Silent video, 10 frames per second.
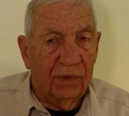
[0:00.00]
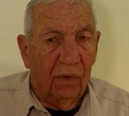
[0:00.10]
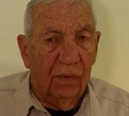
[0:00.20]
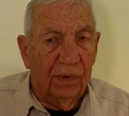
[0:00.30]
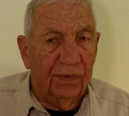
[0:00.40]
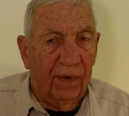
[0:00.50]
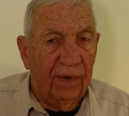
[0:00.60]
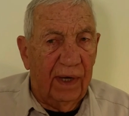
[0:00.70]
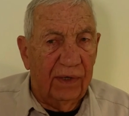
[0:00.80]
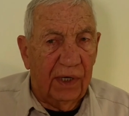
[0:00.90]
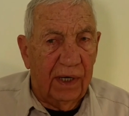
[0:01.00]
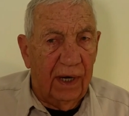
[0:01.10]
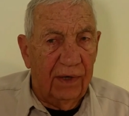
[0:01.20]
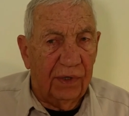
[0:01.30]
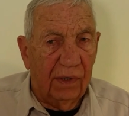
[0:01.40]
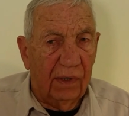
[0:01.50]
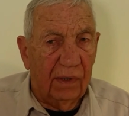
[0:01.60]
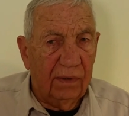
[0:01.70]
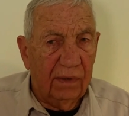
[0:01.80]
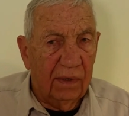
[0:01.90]
so it was very
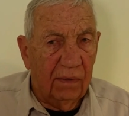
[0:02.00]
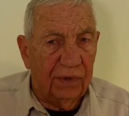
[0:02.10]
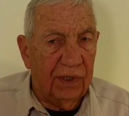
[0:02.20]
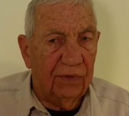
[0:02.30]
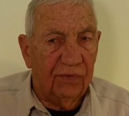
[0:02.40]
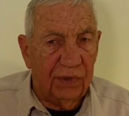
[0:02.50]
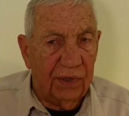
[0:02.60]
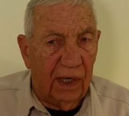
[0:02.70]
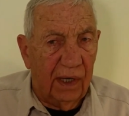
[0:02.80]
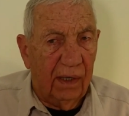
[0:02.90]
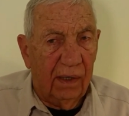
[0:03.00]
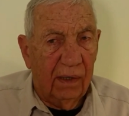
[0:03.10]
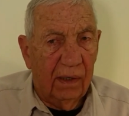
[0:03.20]
educational, it was interesting.